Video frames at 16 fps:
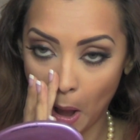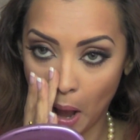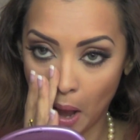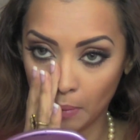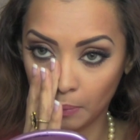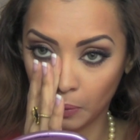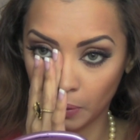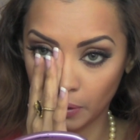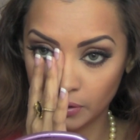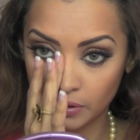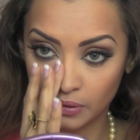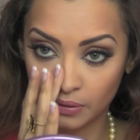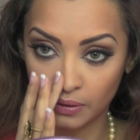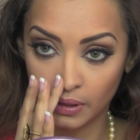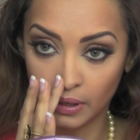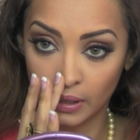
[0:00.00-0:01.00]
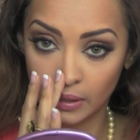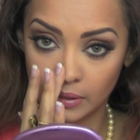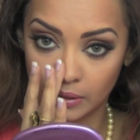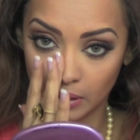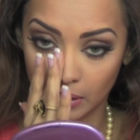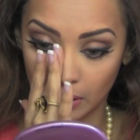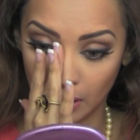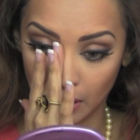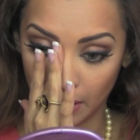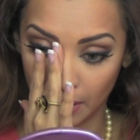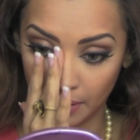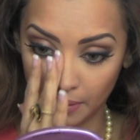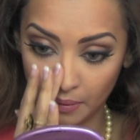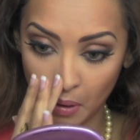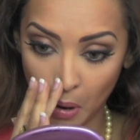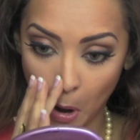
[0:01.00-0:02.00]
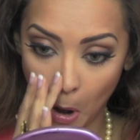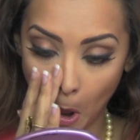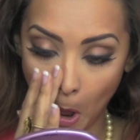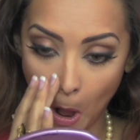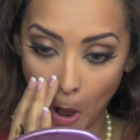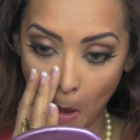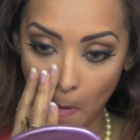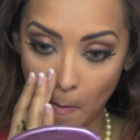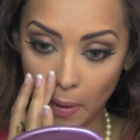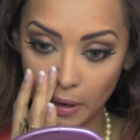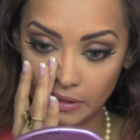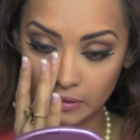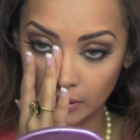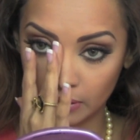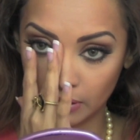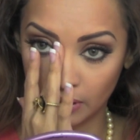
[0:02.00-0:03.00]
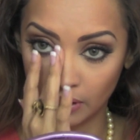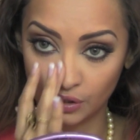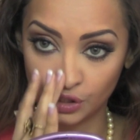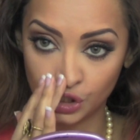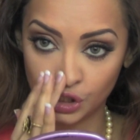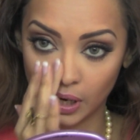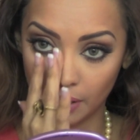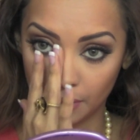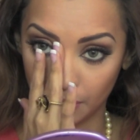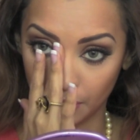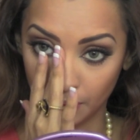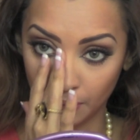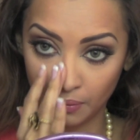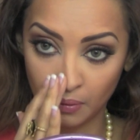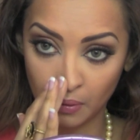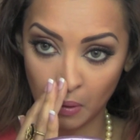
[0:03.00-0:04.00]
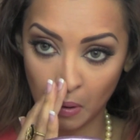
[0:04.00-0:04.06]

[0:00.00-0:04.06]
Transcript: I'm going to create a line, basically a shadow,